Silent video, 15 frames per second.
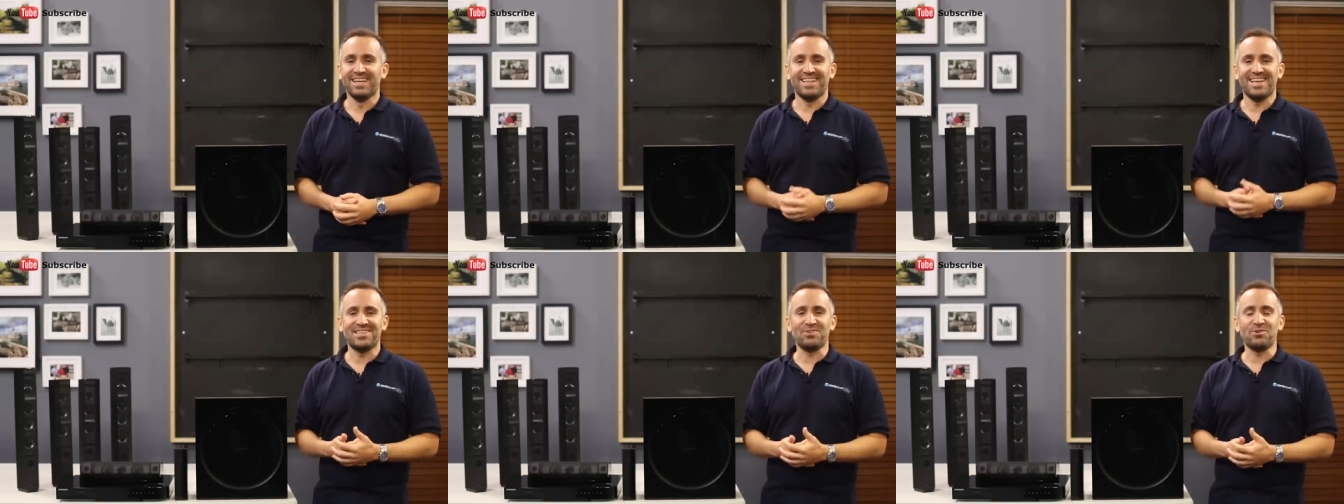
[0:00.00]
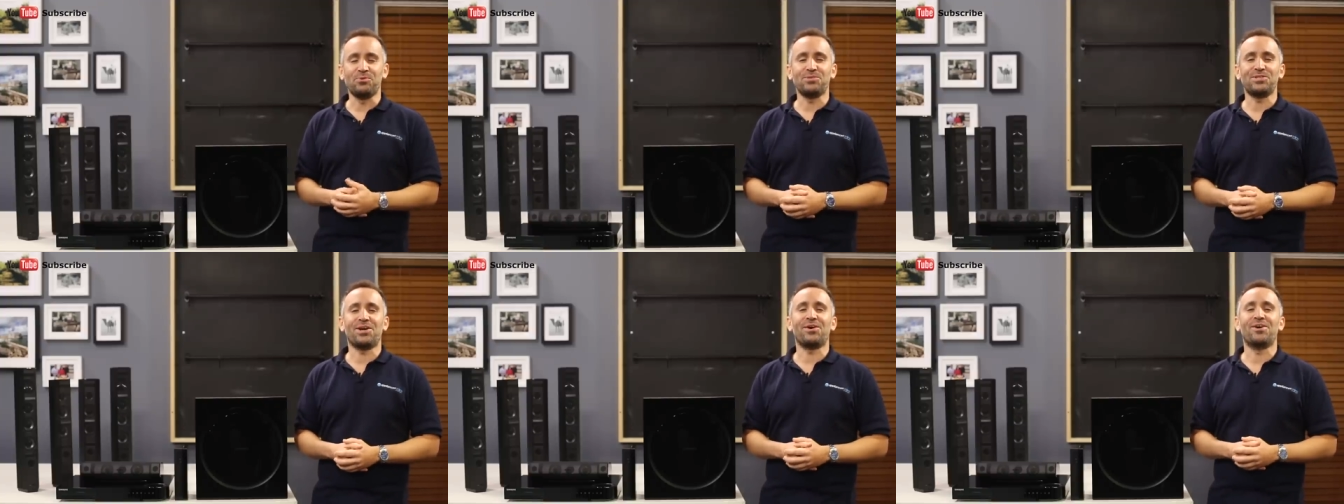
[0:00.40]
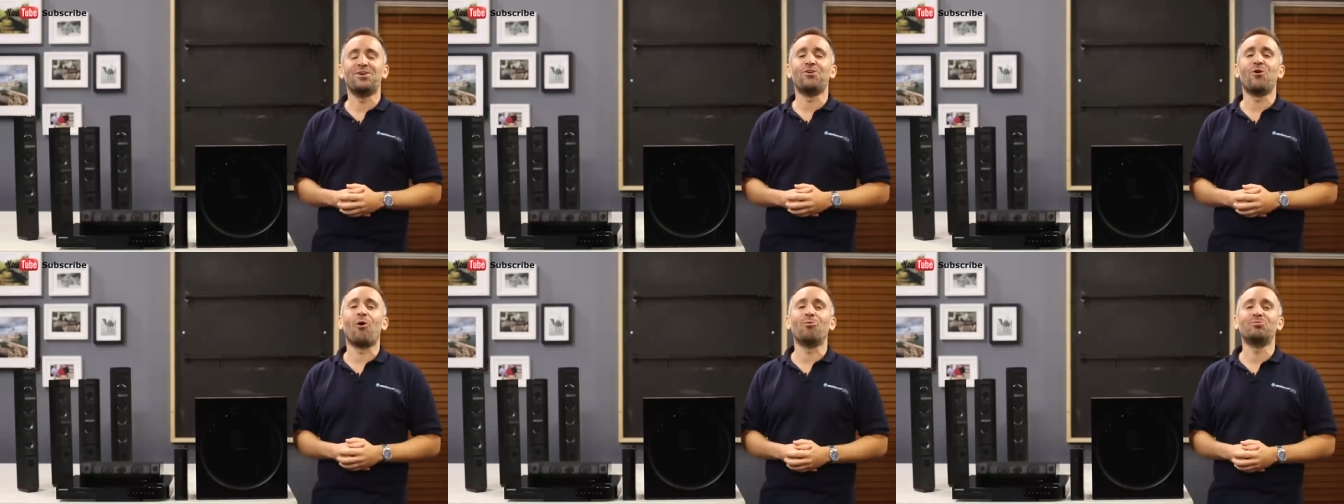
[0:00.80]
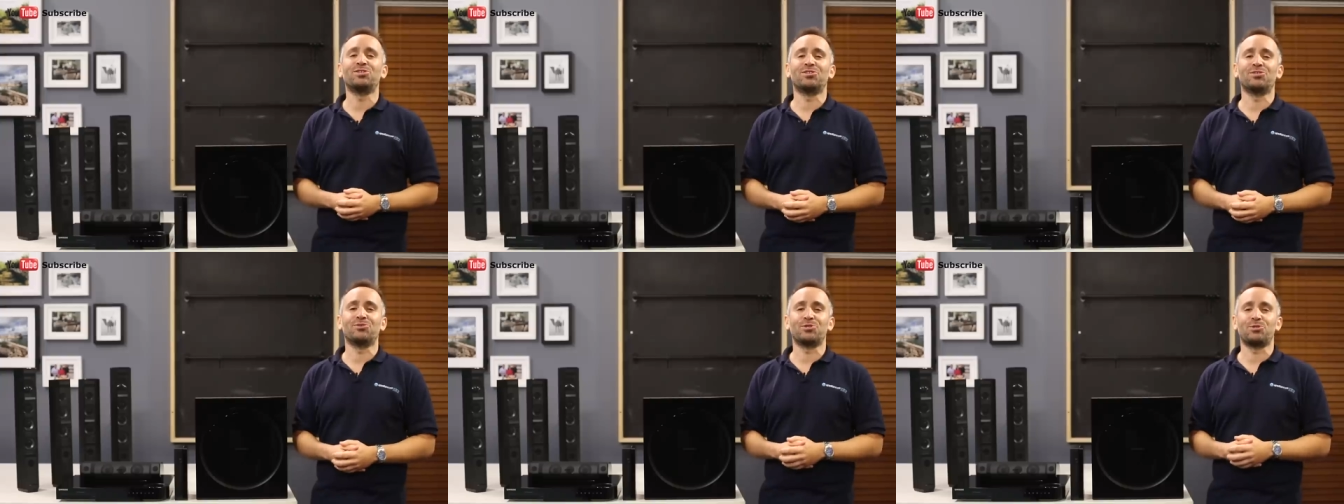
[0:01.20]
There's also an
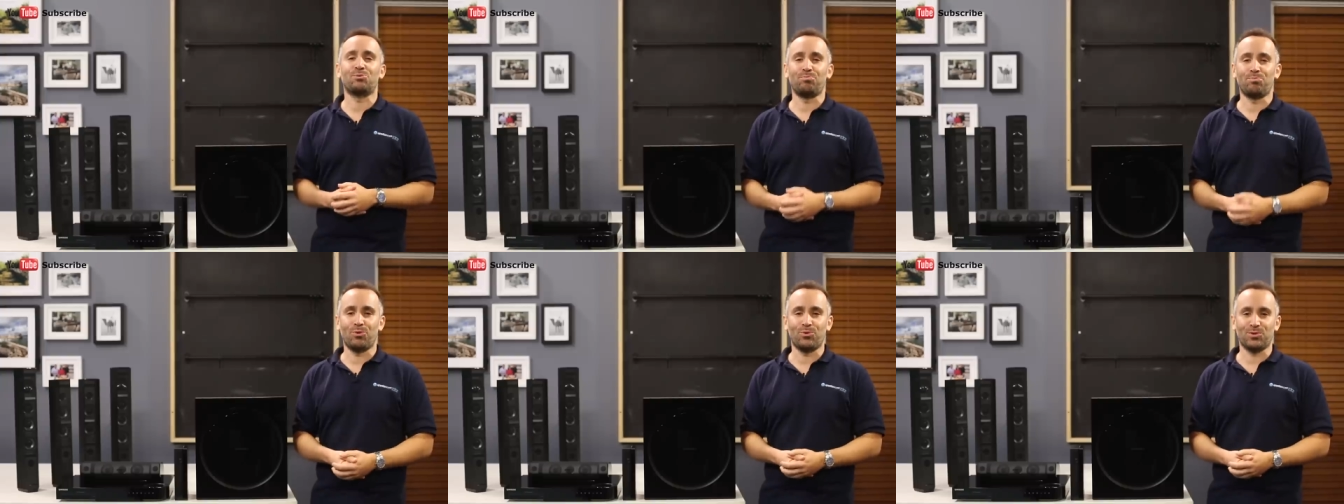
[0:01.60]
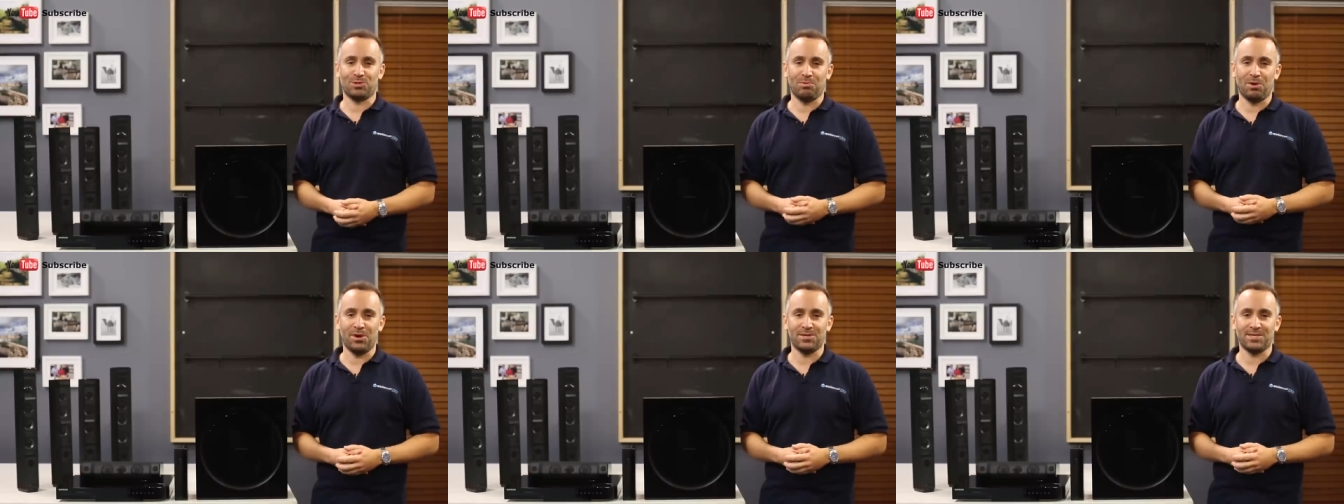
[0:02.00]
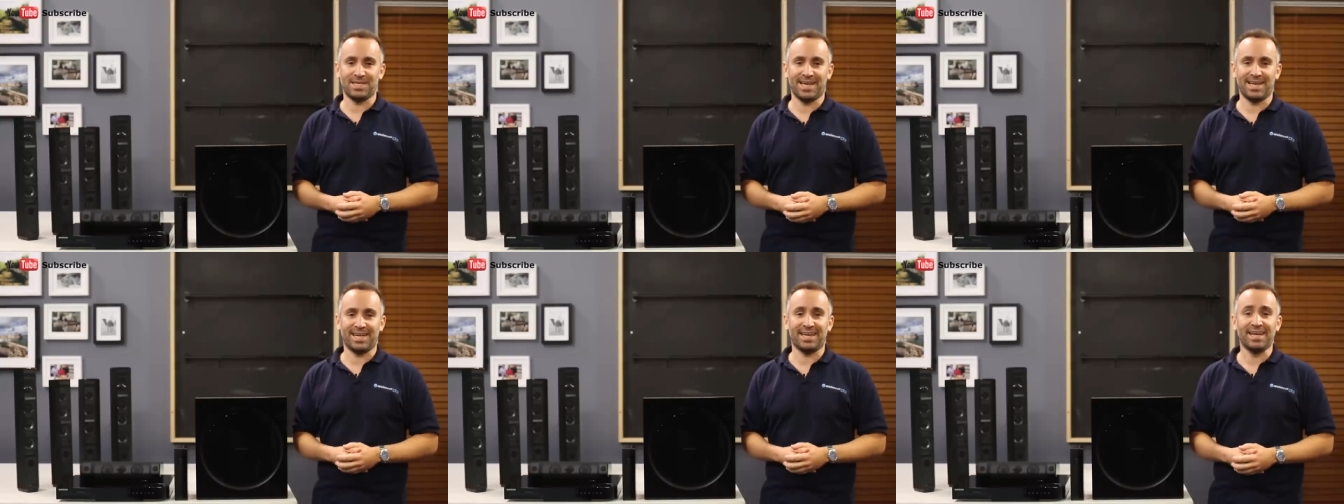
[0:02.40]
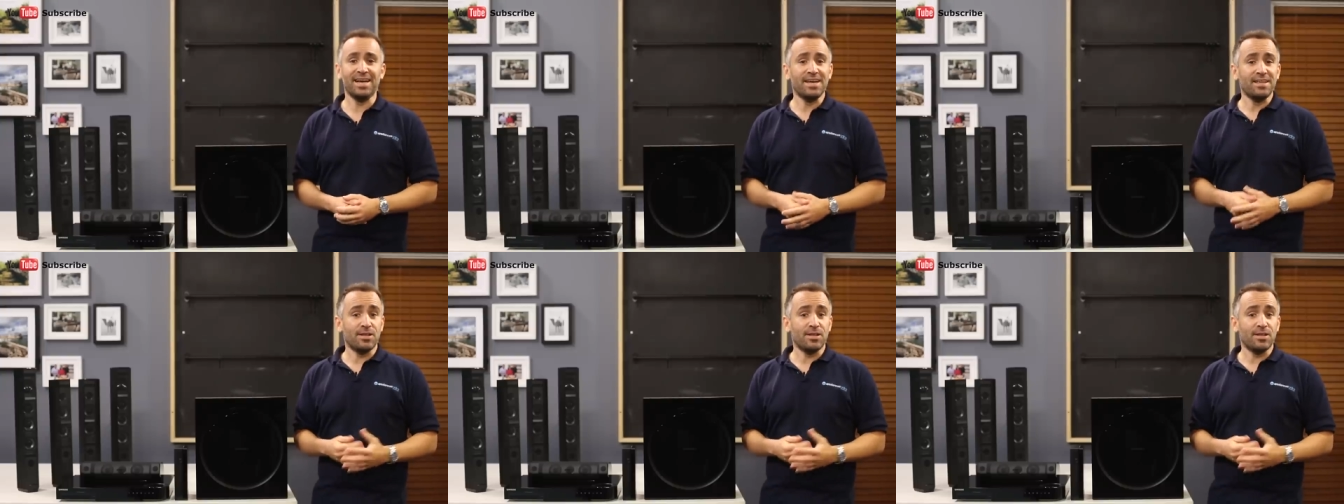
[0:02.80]
optional sports mode setting